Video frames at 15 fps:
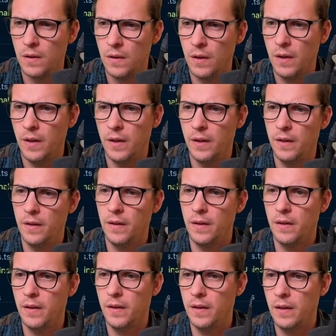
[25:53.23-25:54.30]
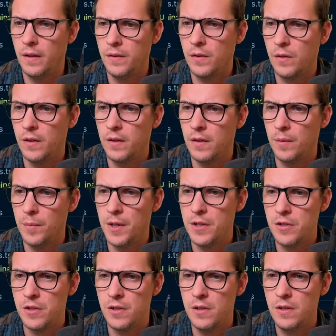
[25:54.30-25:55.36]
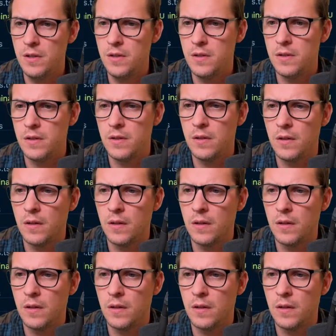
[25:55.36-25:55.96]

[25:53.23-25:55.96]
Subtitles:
Let's call it dimensions.